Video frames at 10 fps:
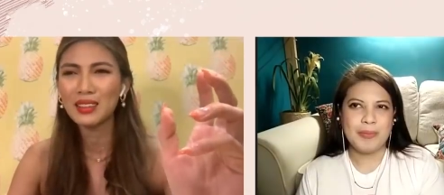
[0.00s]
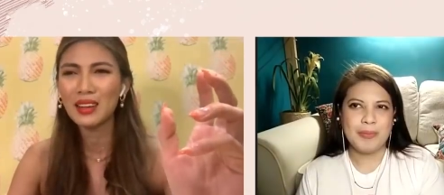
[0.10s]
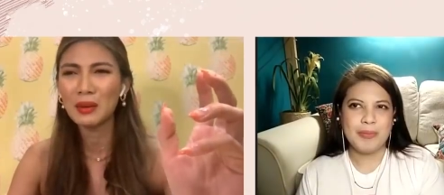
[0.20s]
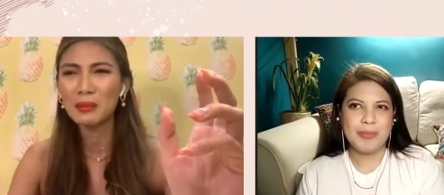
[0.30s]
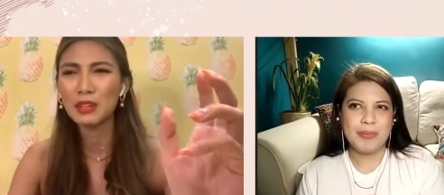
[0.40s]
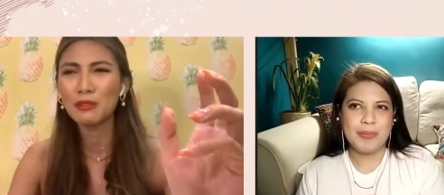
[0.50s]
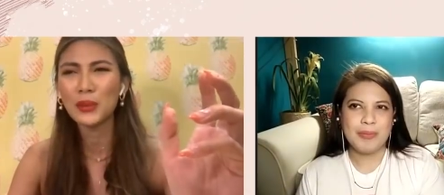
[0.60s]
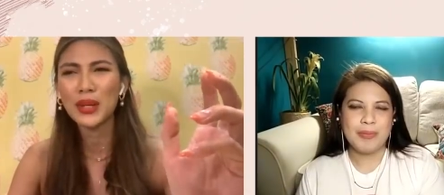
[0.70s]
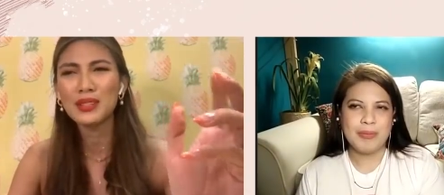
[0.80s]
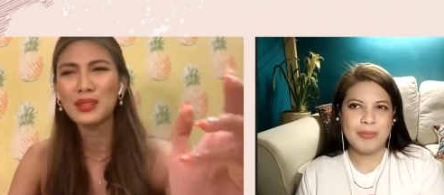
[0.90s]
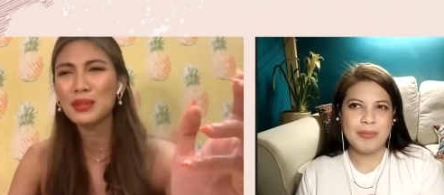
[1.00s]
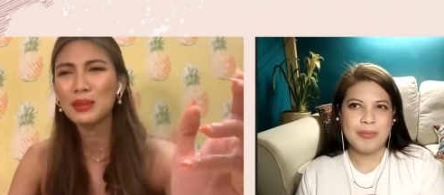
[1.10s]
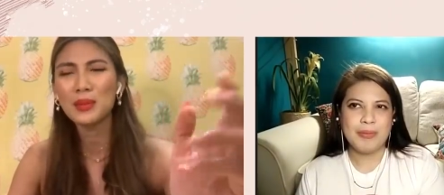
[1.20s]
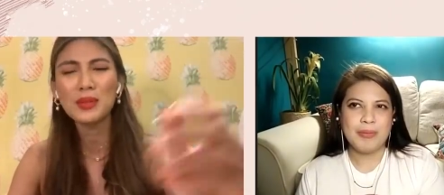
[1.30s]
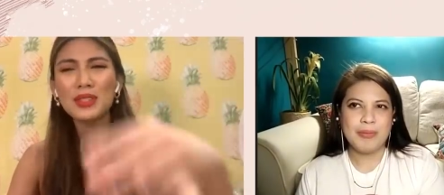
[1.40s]
Speaker 1: um, influenced you
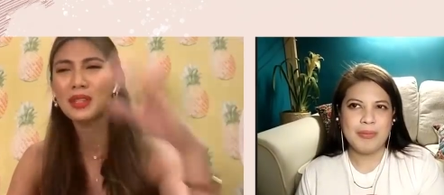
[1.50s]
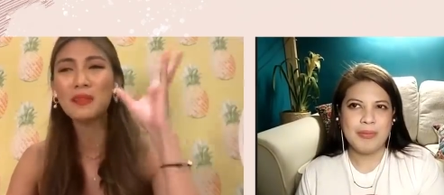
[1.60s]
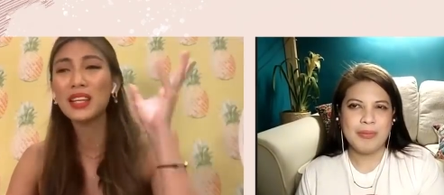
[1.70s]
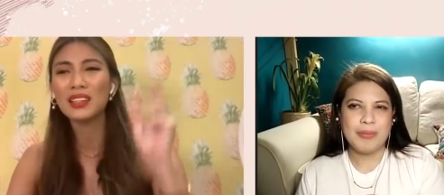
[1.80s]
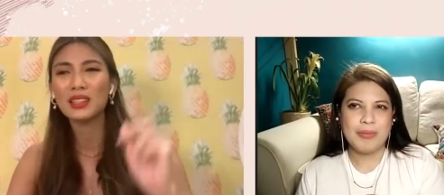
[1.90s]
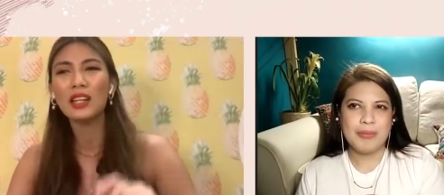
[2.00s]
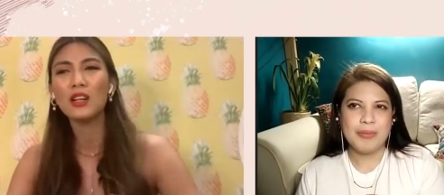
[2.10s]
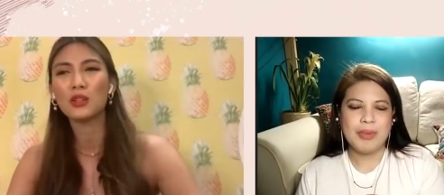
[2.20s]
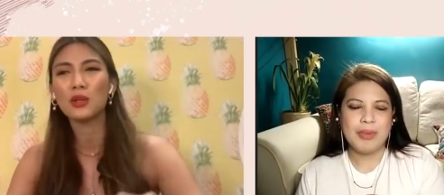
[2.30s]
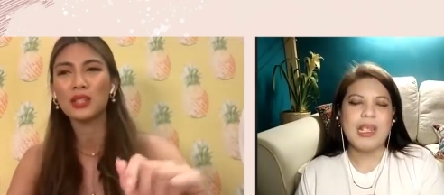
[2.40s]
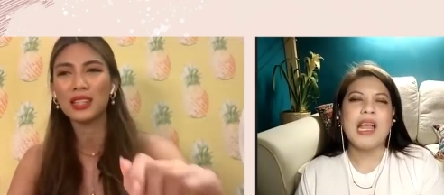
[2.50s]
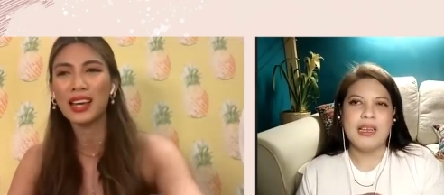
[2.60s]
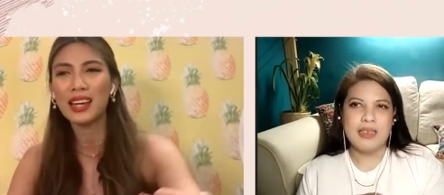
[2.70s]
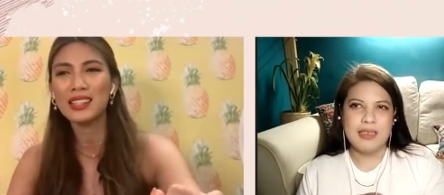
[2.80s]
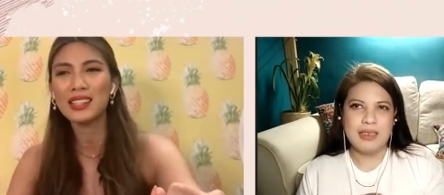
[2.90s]
the most? Something along those
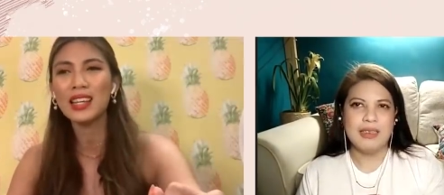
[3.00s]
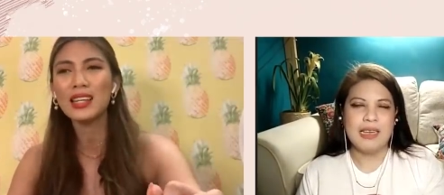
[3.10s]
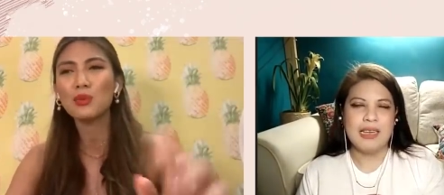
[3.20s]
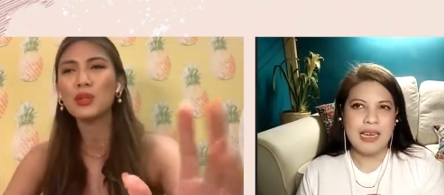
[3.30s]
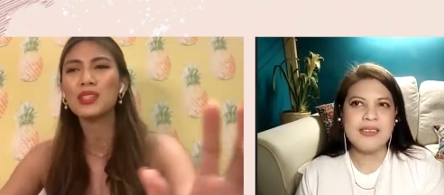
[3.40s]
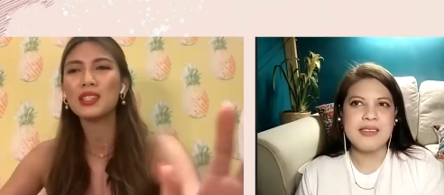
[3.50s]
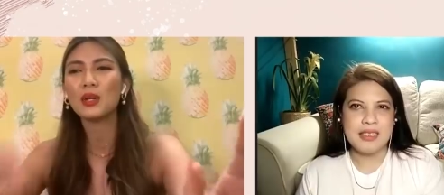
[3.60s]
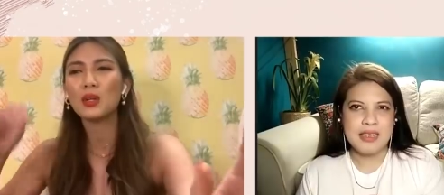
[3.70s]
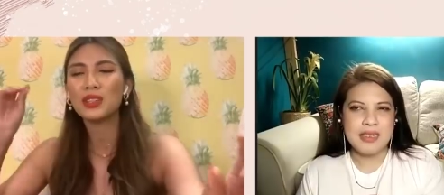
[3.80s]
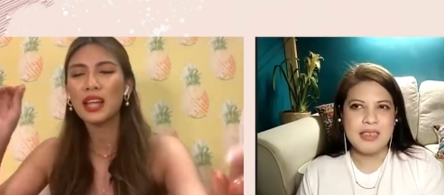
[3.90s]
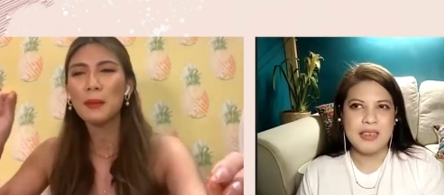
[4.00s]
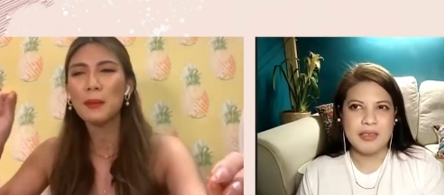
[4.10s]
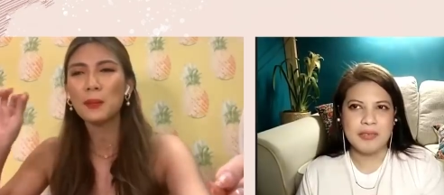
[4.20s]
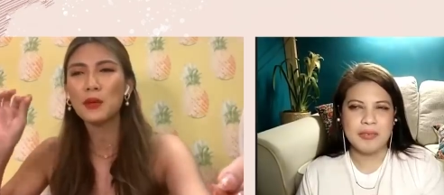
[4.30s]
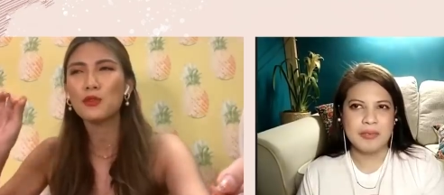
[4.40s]
lines. And it was mm. a
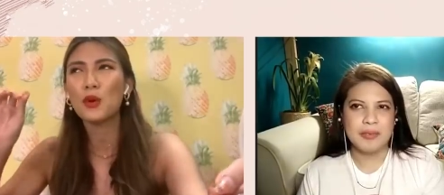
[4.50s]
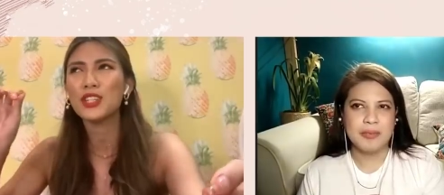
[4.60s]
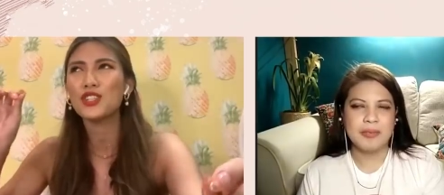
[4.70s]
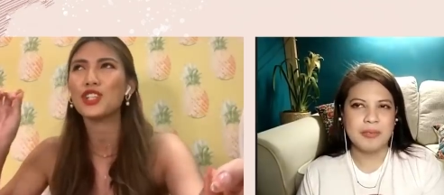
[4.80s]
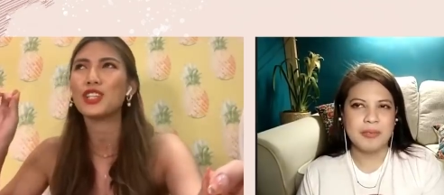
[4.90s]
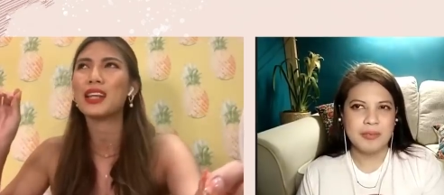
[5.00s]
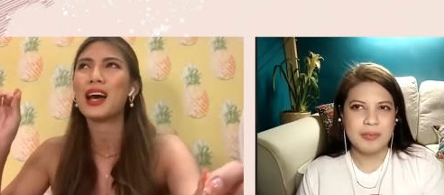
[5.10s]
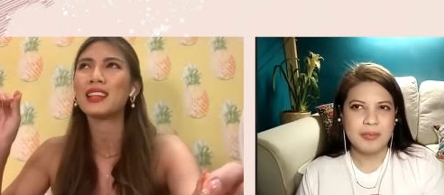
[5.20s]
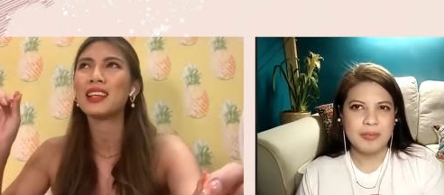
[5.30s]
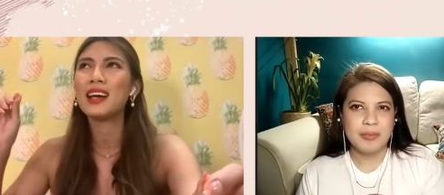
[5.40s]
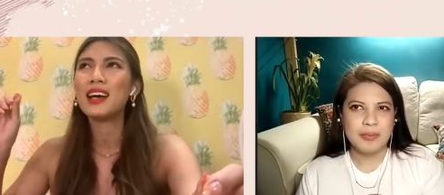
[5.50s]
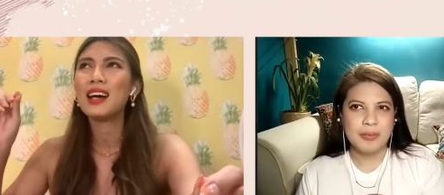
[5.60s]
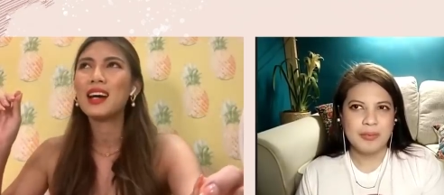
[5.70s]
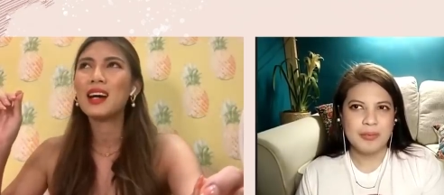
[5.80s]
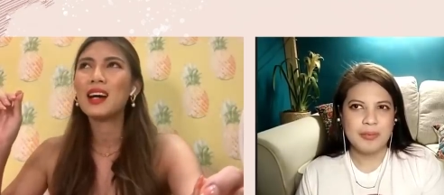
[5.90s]
type of question that
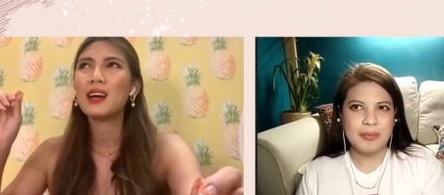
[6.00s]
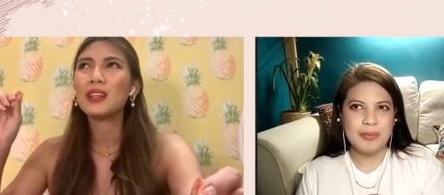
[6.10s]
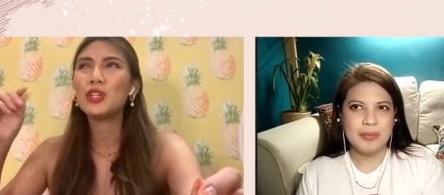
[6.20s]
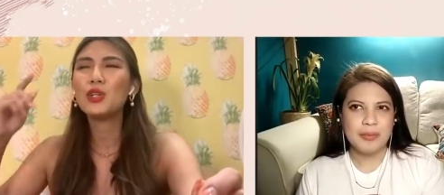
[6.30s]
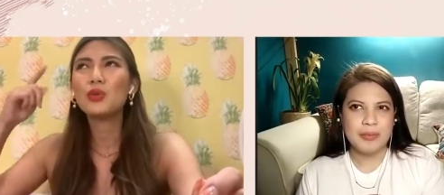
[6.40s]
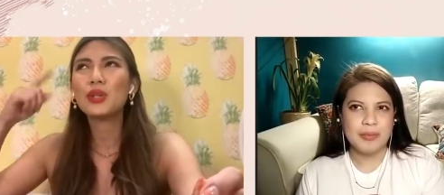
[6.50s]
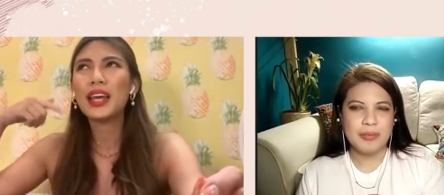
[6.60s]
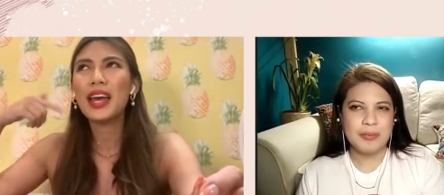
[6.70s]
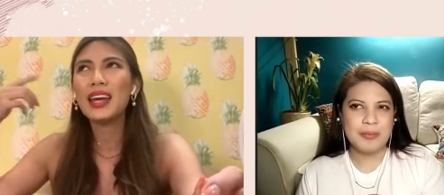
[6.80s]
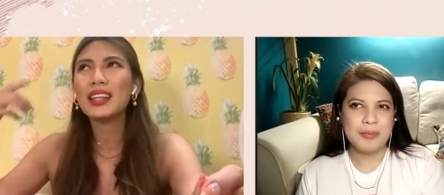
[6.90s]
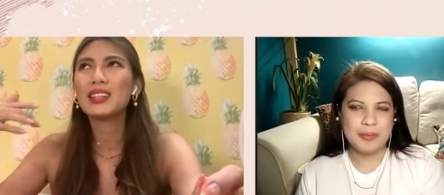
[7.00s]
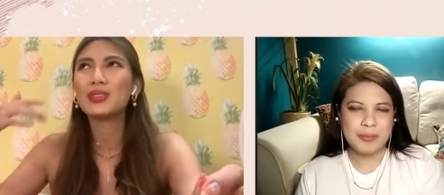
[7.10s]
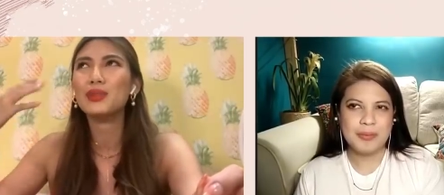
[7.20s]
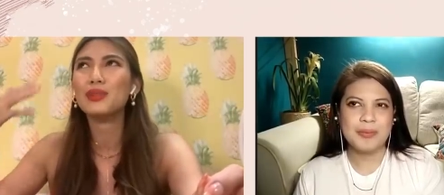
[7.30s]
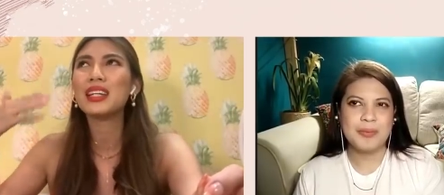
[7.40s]
you can't
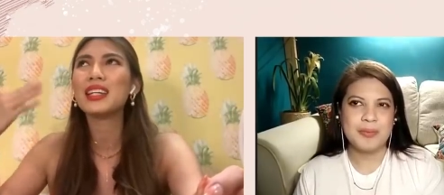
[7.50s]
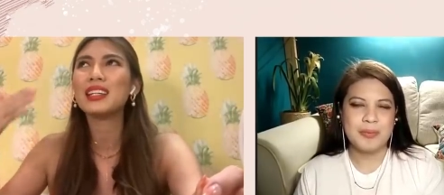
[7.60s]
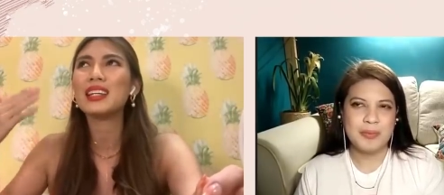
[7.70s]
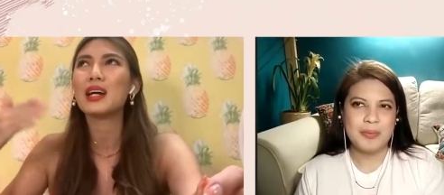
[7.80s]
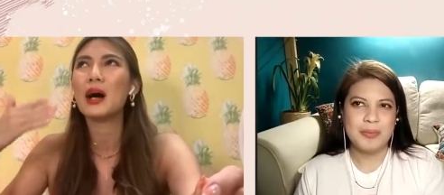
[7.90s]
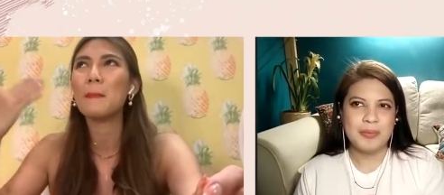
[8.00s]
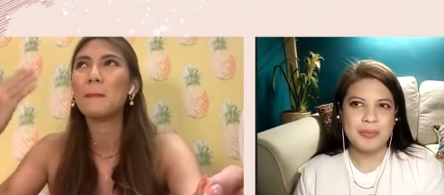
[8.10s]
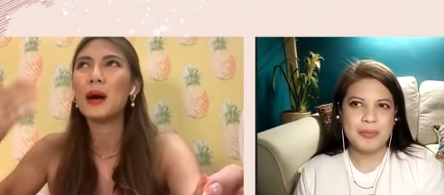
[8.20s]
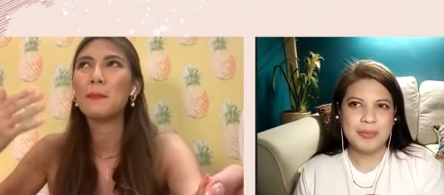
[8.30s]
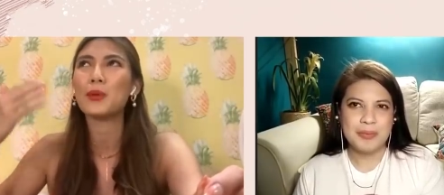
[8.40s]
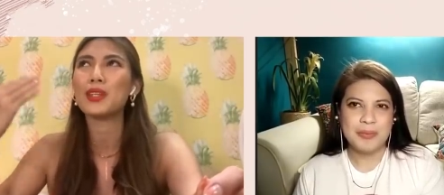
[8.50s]
really come up with